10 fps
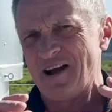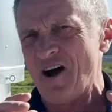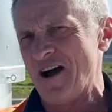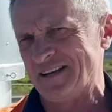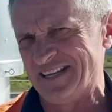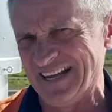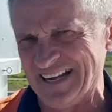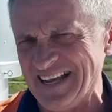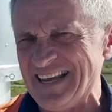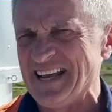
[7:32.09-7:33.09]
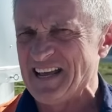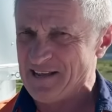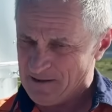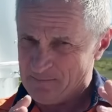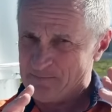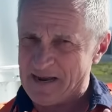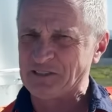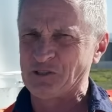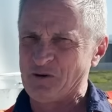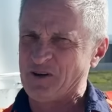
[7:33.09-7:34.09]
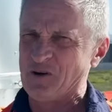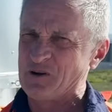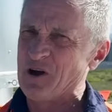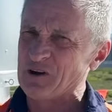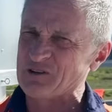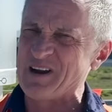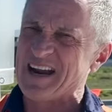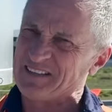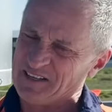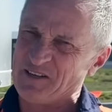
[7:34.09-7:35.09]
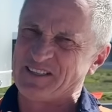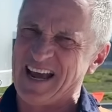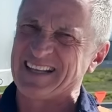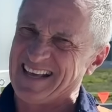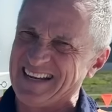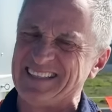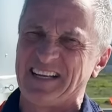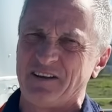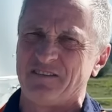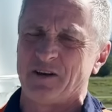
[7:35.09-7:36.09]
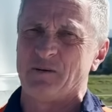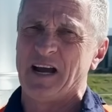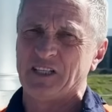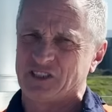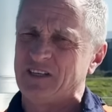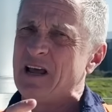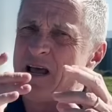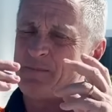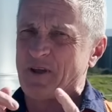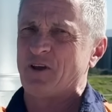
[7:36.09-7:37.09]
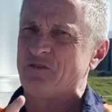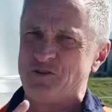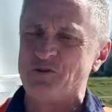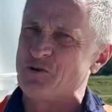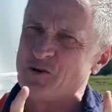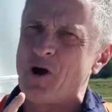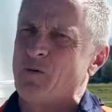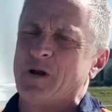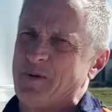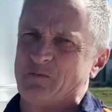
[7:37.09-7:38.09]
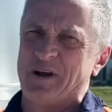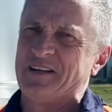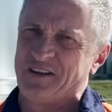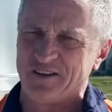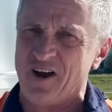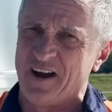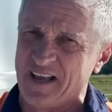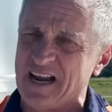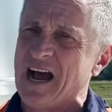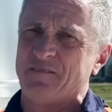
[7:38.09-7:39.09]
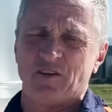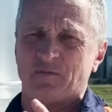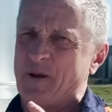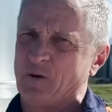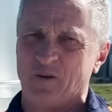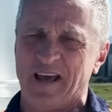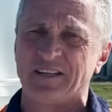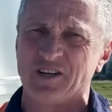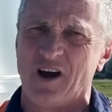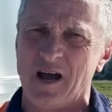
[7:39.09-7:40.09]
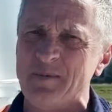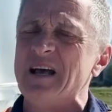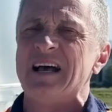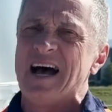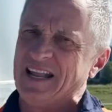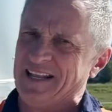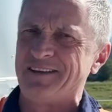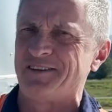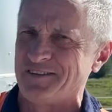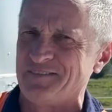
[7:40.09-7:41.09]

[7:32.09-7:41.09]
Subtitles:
Ideally, make sure in your contract that you take that into consideration, because you do not want to be redesigning it after you spend all that time, unless it's a